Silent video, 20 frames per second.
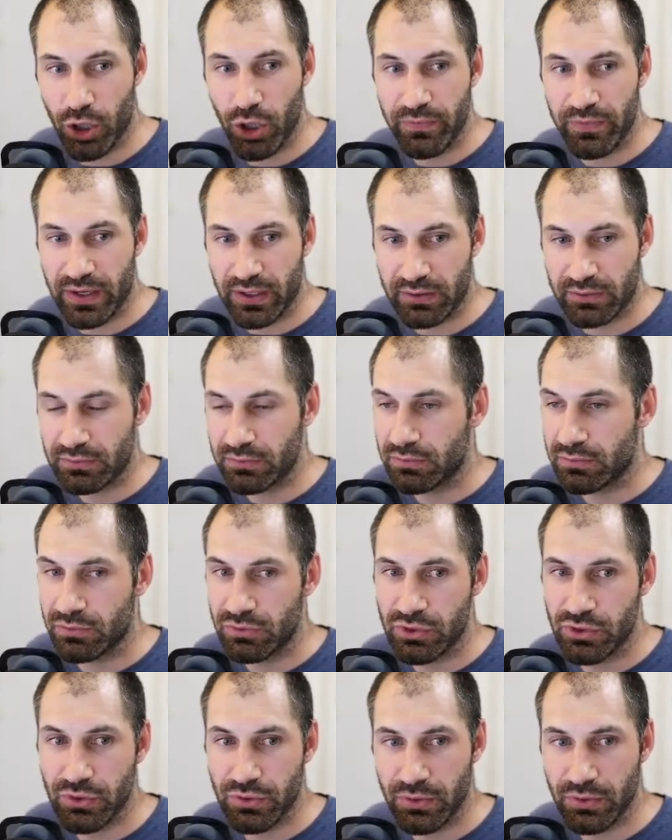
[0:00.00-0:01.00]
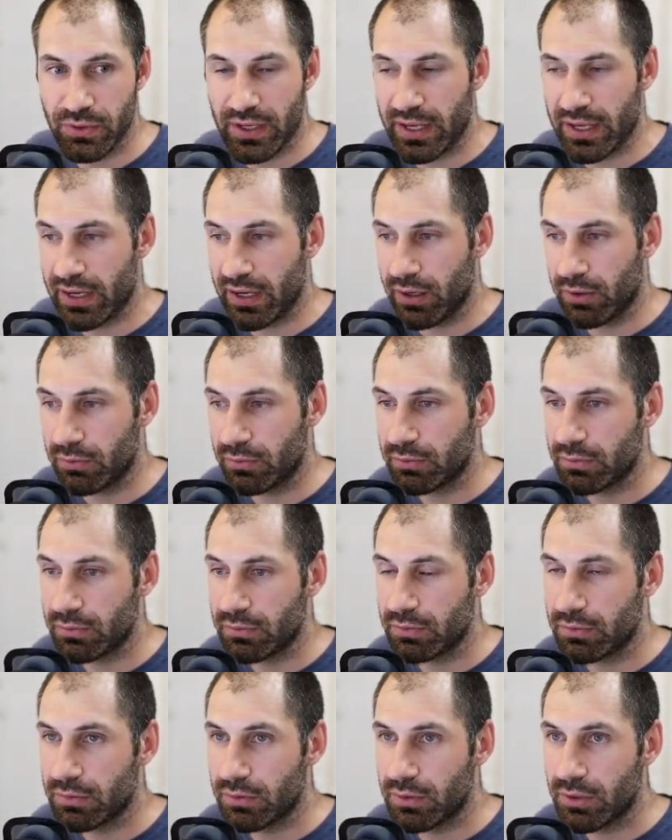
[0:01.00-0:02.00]
over to our
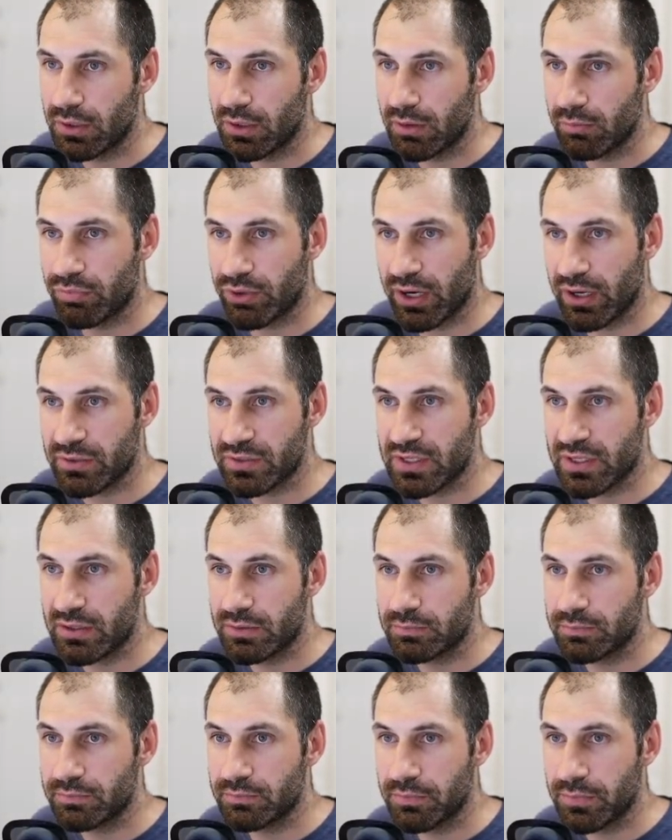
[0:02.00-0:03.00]
browser.